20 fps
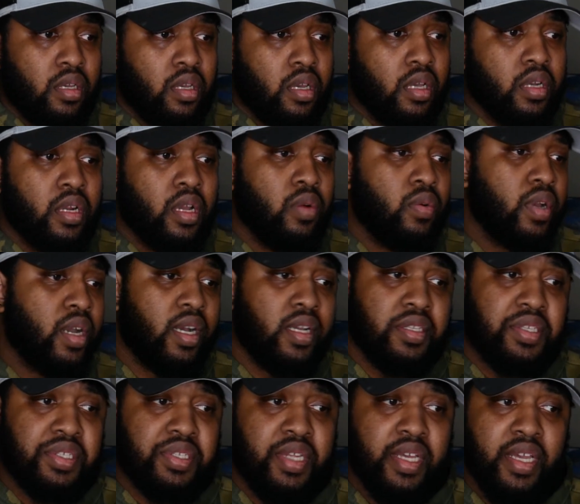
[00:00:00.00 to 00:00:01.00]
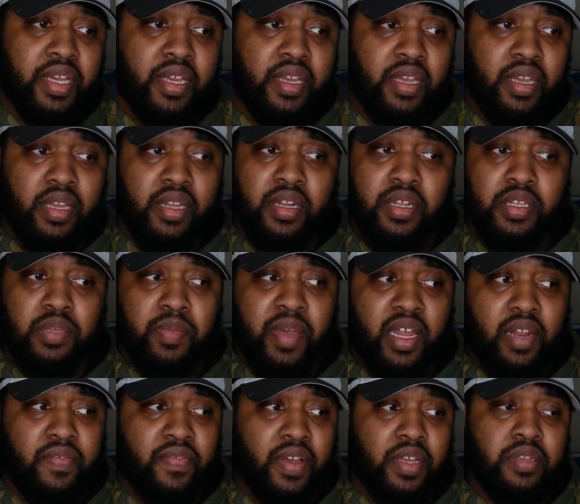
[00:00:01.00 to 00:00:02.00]
And going on to say in his
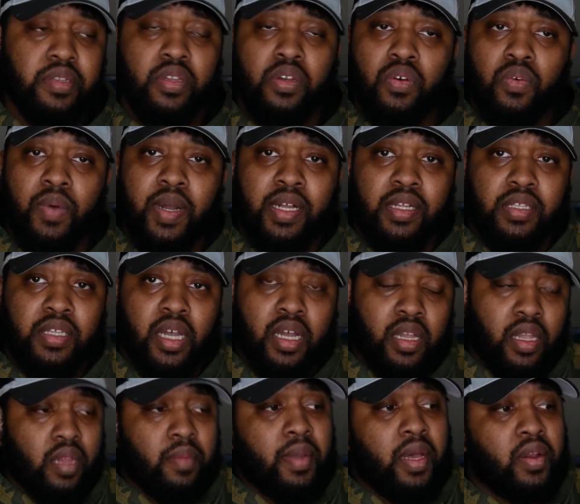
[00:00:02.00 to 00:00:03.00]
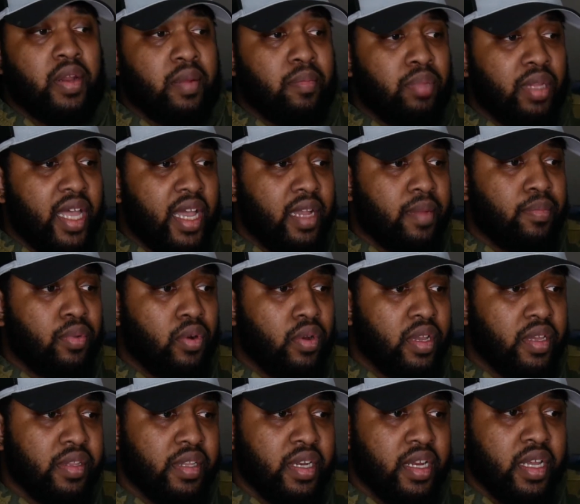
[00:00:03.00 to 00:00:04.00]
manifesto while talking about a black
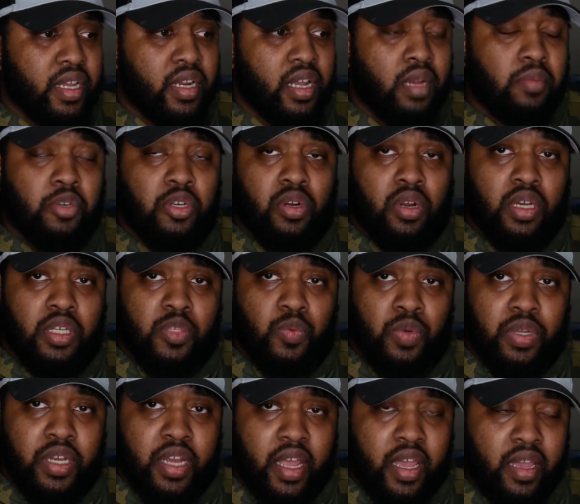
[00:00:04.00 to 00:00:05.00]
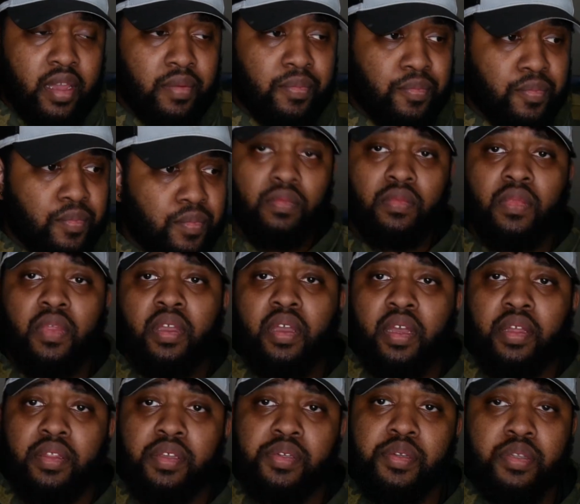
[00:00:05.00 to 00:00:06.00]
boy that he had come across one day,
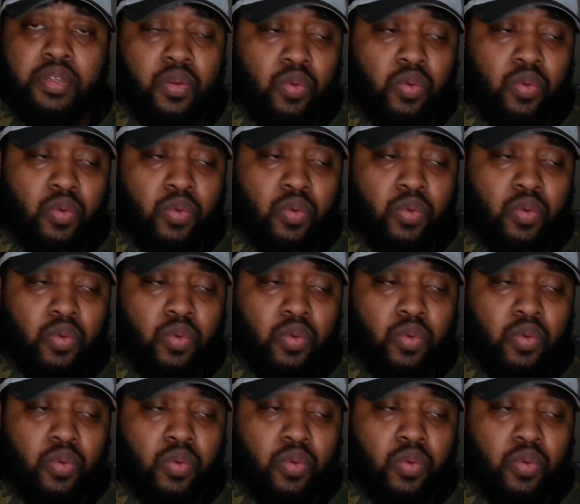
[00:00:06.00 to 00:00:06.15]
and this is